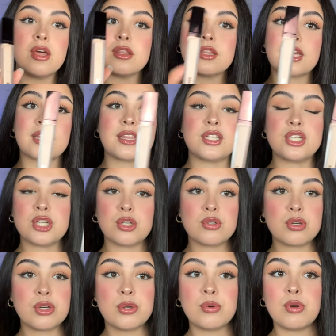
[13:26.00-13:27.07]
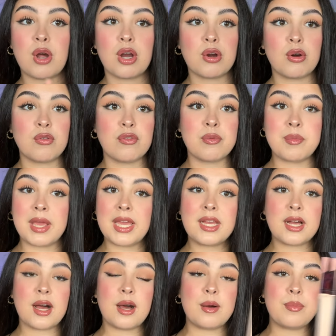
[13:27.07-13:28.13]
like the children who knock over
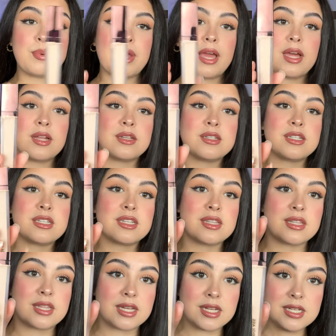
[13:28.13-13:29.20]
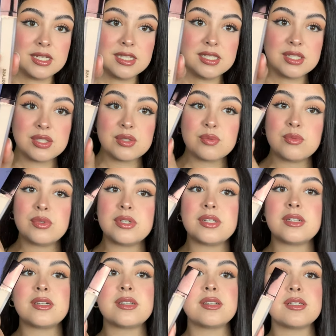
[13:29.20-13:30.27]
makeup, and this
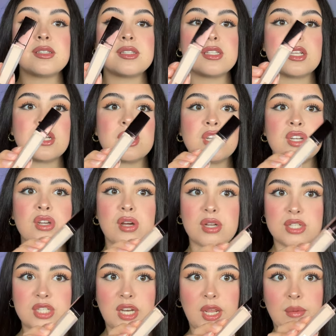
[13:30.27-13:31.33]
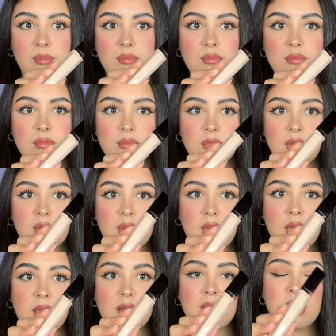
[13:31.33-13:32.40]
was not cheap,
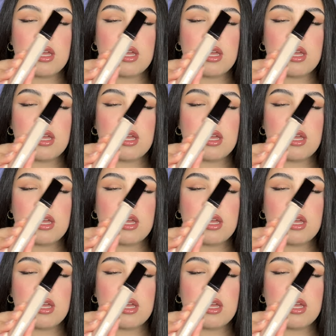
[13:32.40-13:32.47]
okay?